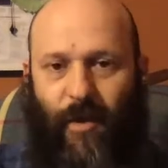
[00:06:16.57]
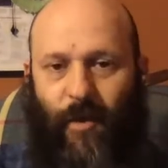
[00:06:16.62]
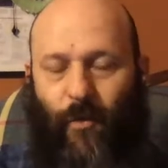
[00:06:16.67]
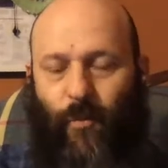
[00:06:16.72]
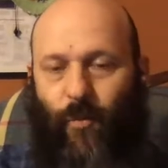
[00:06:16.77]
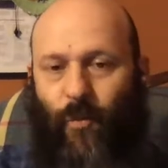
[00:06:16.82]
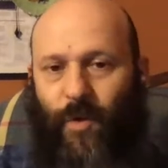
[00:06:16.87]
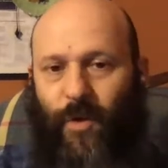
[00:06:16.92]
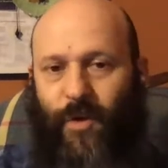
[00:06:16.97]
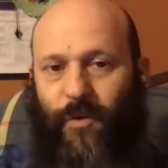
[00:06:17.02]

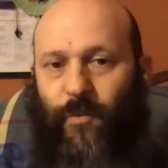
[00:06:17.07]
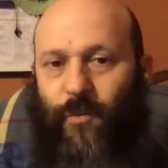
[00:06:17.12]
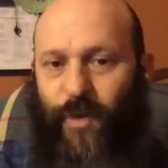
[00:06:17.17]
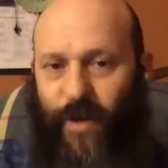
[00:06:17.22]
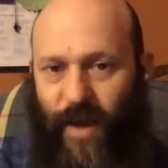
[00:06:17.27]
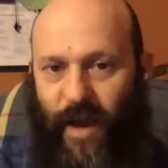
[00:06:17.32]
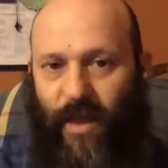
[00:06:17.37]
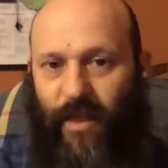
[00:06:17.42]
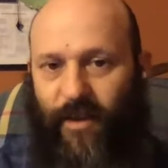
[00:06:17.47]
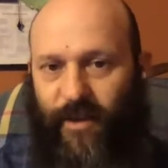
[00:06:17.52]
When in
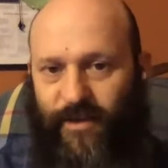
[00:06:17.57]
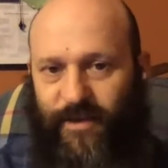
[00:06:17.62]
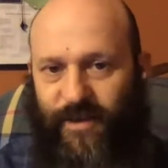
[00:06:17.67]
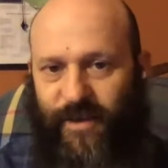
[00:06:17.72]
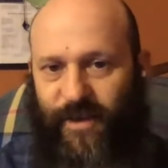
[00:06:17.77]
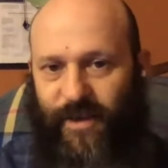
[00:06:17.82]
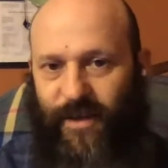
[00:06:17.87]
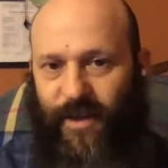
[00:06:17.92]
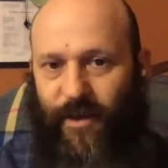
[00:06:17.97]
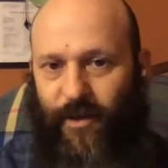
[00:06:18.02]

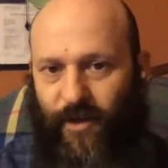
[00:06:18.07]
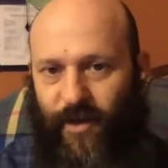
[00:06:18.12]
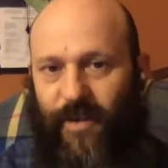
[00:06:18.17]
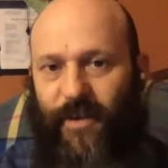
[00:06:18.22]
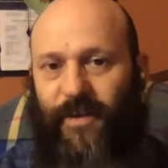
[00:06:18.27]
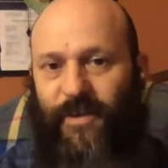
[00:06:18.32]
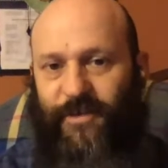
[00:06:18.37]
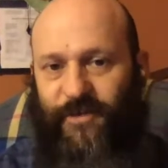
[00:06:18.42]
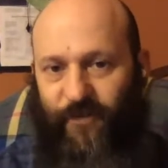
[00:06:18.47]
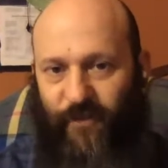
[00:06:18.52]
reality, now it
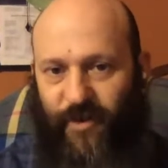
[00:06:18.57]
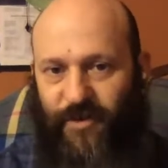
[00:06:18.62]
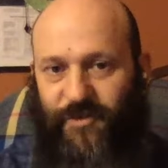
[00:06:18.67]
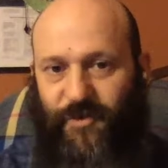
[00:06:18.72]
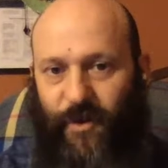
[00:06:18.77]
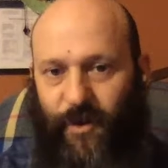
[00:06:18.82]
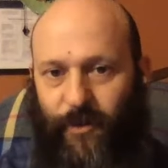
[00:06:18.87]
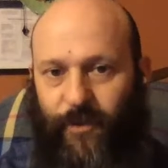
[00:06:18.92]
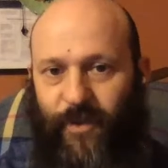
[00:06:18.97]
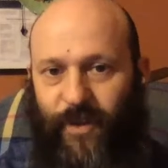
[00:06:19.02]
is
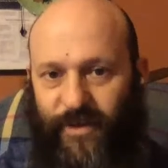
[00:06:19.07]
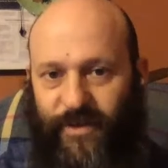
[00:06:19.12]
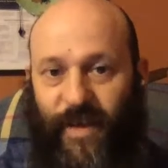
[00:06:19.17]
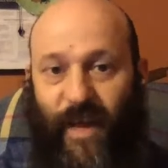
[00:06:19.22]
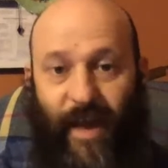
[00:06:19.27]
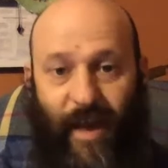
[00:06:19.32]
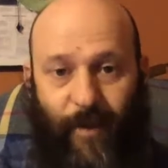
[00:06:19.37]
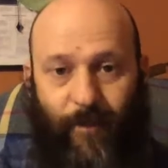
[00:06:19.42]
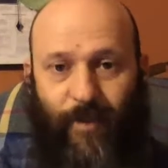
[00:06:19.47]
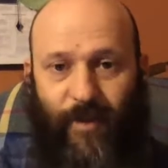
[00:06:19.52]
frustrating when things
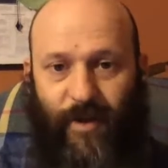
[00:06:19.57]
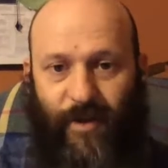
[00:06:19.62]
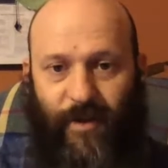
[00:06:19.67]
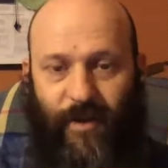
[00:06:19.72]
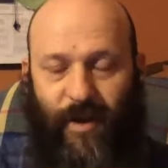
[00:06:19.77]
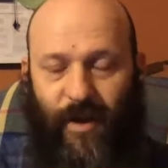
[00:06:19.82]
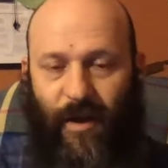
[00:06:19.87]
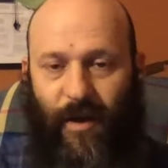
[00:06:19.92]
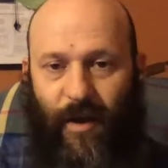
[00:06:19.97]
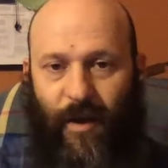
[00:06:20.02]
happen
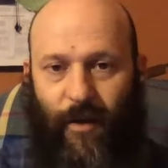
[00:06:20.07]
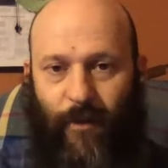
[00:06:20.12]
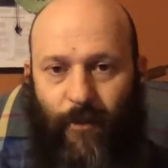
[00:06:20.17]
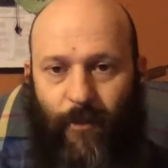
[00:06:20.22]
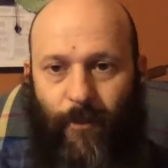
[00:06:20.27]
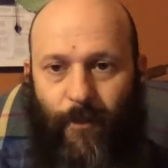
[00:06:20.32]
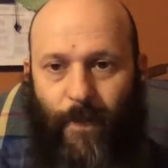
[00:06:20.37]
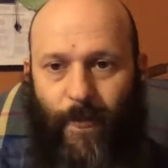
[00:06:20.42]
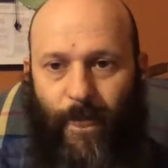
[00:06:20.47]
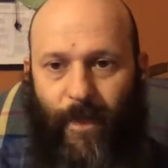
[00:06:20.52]

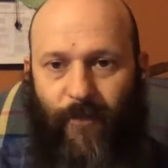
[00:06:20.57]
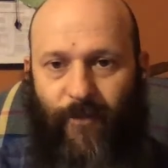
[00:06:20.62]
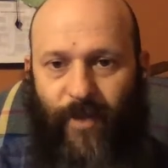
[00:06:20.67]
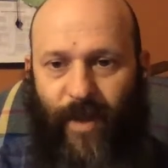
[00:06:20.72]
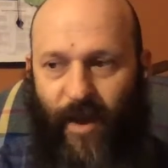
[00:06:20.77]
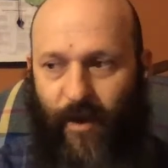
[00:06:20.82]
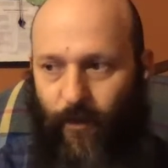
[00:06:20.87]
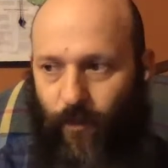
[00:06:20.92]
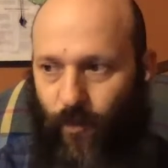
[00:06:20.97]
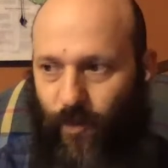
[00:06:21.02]

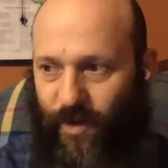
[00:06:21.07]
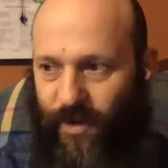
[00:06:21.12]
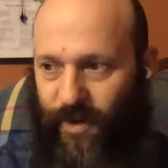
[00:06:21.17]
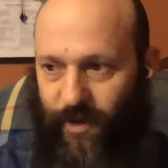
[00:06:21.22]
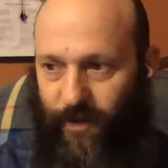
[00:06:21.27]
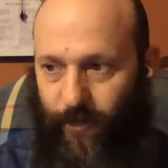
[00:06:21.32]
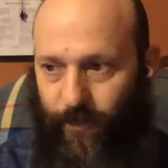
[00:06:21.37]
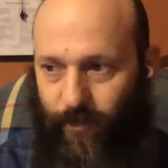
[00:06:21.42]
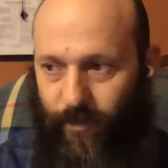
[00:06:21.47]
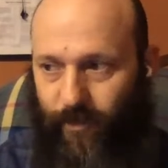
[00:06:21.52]
that we
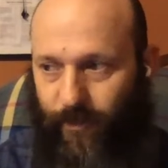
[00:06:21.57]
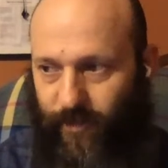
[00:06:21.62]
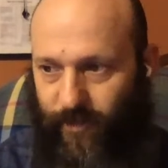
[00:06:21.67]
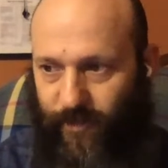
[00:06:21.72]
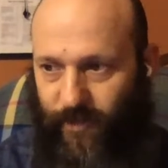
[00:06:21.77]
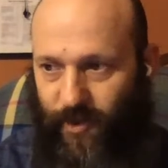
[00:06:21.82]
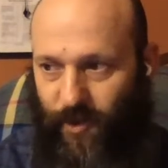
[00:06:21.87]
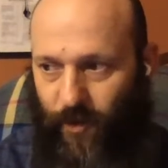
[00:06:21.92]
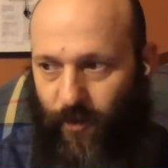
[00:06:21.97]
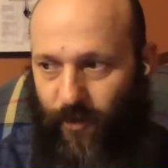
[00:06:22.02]
didn't,
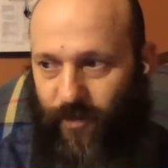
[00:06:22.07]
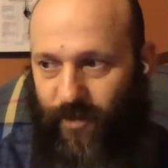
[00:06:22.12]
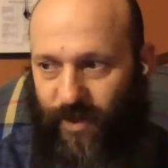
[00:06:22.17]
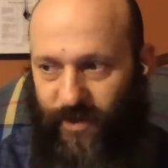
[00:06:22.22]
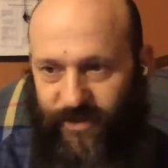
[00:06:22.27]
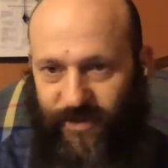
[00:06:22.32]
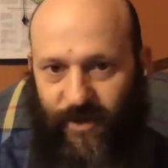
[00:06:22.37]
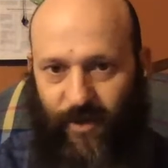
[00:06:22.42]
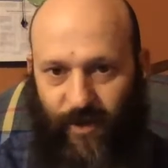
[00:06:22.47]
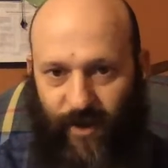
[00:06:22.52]

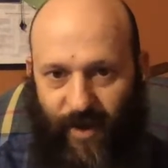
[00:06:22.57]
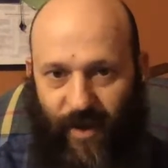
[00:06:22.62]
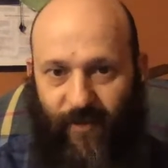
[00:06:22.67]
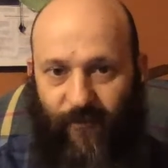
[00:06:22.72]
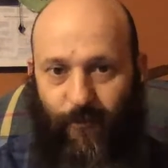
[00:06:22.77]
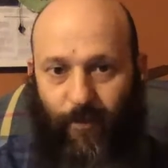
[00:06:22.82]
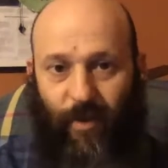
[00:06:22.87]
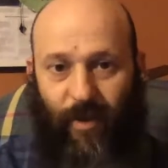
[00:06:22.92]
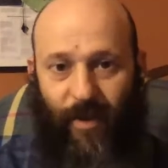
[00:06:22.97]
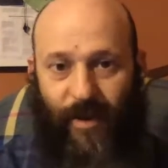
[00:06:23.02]
necessarily
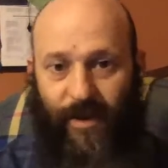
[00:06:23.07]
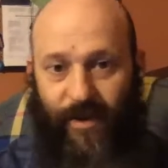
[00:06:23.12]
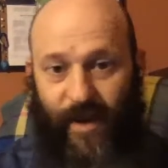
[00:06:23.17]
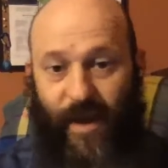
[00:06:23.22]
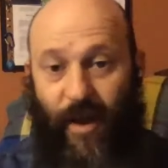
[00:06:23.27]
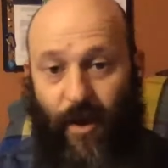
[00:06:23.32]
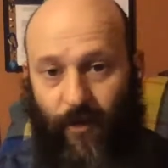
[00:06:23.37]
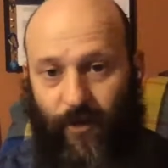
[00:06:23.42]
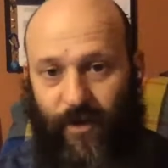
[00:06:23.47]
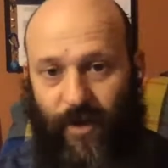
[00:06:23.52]
have planned
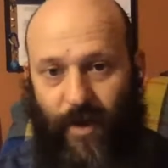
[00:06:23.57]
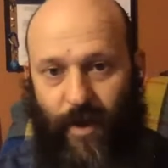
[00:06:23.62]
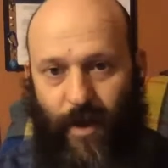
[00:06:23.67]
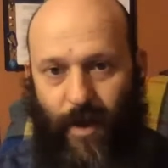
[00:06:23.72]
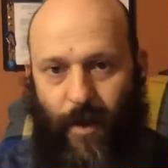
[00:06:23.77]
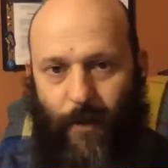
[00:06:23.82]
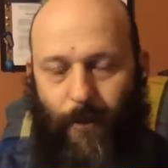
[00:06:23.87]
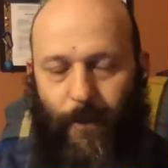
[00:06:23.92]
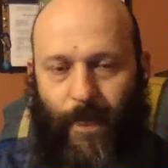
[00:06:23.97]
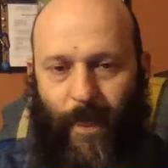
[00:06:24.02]
out.
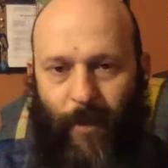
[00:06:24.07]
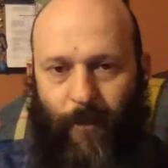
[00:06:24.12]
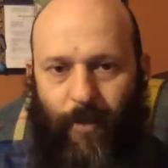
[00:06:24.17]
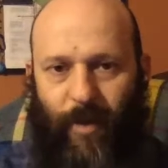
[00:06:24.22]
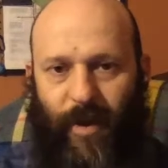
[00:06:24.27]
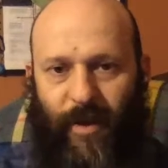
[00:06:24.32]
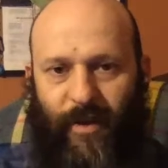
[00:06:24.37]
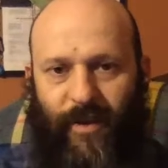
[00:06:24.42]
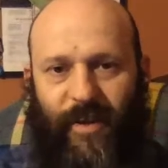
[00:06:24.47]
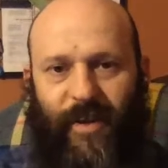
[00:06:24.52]

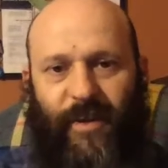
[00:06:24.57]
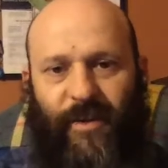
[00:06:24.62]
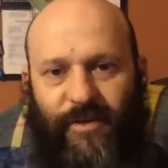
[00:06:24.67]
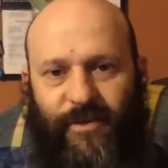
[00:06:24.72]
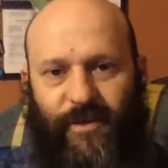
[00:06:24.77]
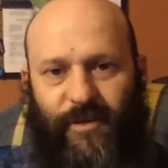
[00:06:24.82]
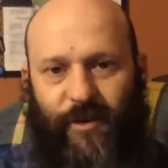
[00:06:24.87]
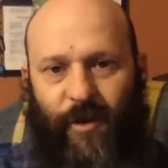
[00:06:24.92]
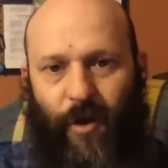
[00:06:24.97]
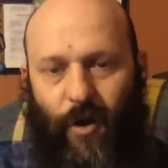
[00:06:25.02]
But getting
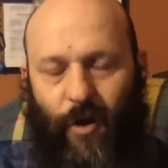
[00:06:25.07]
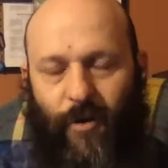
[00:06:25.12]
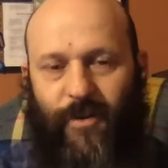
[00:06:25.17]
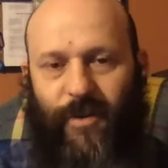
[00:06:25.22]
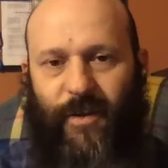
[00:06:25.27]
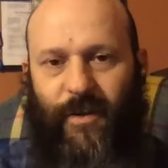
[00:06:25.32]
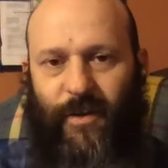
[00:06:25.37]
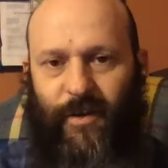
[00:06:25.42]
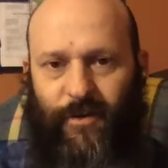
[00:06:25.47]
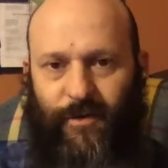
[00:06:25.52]
to the heart
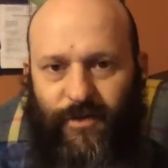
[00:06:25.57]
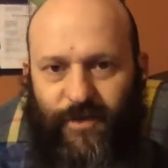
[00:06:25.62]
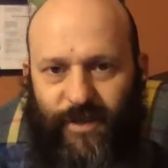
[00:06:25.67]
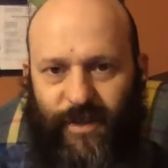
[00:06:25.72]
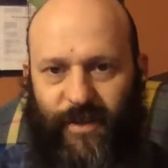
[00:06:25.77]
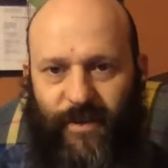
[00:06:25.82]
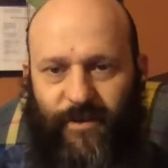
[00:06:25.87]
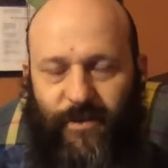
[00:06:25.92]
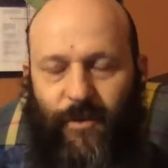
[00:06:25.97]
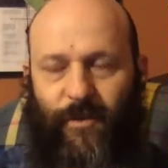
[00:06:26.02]
that
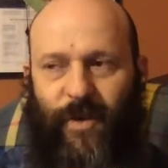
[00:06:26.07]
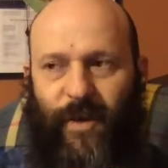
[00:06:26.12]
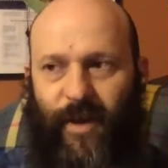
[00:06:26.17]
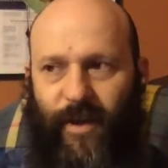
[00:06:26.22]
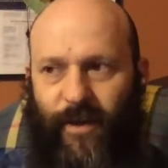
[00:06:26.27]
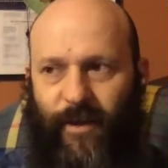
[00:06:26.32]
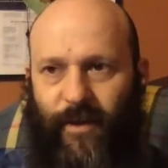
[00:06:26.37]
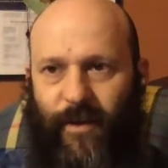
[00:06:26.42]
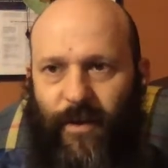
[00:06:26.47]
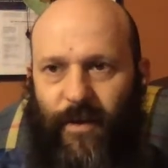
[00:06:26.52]
understands,
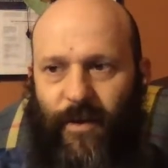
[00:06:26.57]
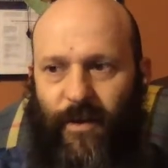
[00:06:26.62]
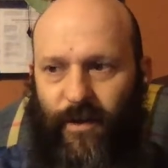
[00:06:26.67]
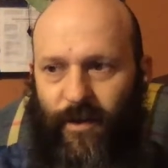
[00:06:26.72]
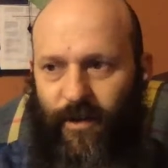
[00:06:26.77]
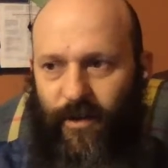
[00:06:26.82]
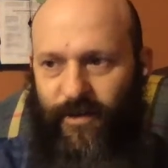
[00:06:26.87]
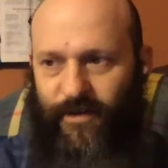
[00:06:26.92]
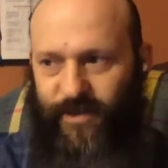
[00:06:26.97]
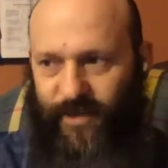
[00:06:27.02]
okay,
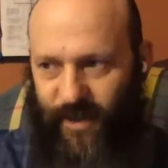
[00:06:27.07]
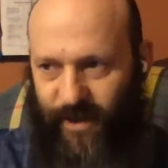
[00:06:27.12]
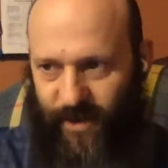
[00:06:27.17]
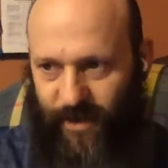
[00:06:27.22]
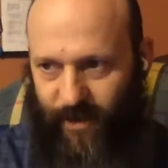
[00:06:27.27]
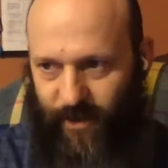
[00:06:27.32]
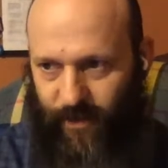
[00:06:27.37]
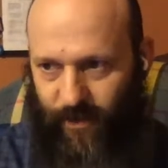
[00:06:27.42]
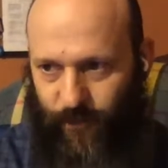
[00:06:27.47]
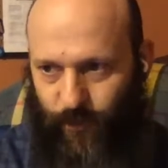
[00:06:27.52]
let's take
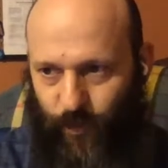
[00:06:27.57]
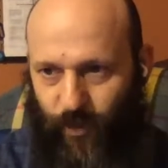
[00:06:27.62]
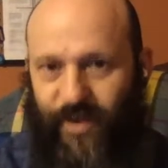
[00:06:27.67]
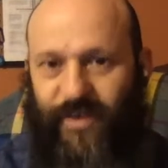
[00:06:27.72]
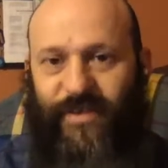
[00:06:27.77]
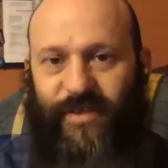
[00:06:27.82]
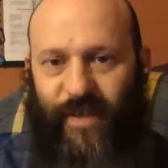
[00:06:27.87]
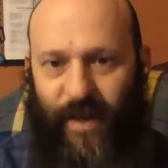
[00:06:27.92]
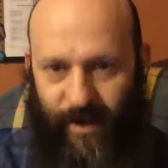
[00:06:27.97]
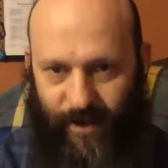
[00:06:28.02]
a
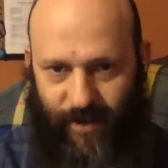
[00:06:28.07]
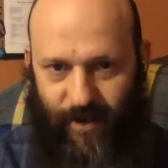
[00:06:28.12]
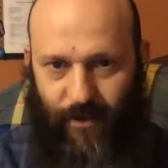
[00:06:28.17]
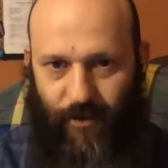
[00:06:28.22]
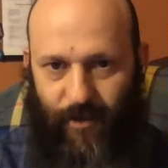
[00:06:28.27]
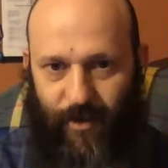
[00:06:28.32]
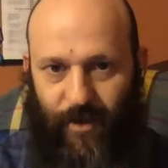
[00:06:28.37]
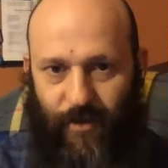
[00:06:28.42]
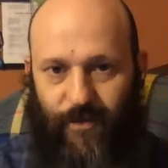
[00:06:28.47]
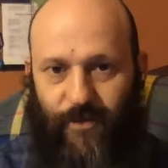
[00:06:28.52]
reset
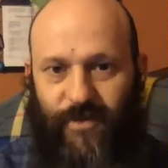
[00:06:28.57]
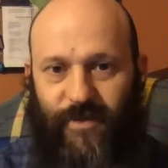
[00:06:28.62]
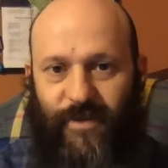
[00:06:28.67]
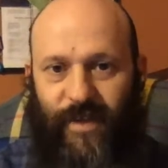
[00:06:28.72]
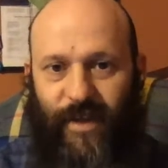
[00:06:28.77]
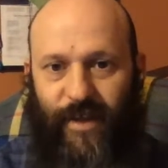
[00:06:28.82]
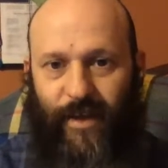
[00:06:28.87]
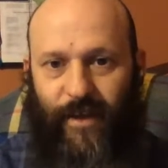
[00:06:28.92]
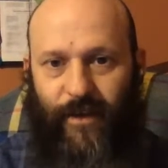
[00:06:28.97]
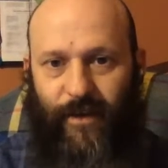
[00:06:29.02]
here and
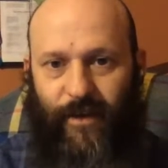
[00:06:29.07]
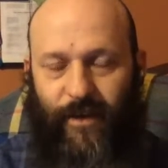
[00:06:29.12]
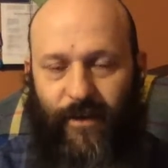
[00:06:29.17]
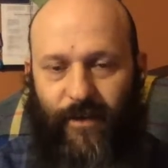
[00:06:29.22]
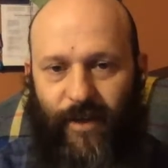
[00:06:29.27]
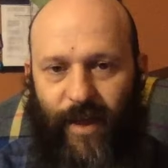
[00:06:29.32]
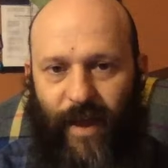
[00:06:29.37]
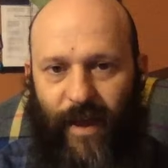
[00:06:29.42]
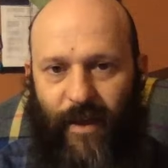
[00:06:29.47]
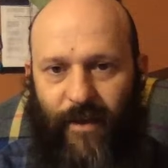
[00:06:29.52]
understand
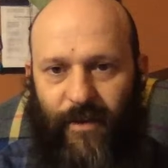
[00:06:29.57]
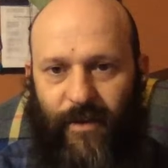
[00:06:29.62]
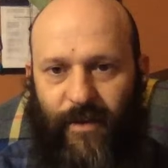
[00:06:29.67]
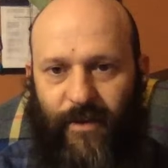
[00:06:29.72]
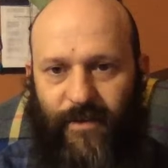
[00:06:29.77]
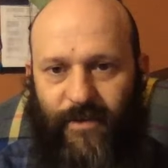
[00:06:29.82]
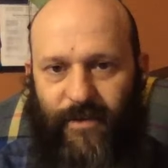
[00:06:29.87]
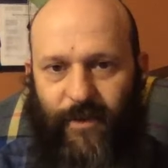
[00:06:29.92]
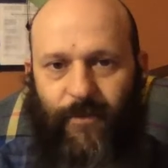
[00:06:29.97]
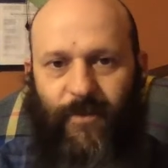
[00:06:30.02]
that
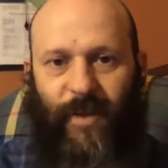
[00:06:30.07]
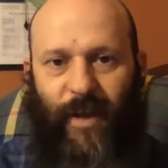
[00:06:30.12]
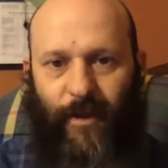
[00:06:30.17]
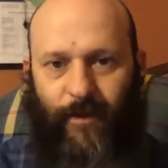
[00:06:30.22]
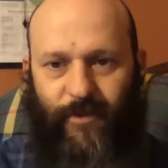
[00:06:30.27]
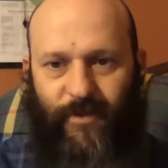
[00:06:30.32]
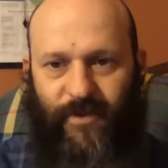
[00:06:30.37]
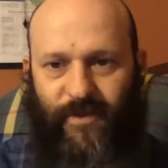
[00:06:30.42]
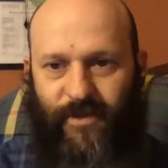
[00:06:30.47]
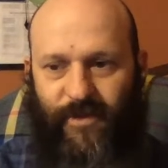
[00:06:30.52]

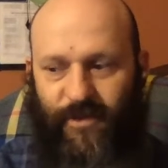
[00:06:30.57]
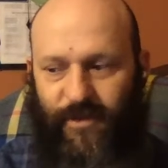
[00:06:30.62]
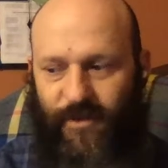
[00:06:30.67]
sometimes,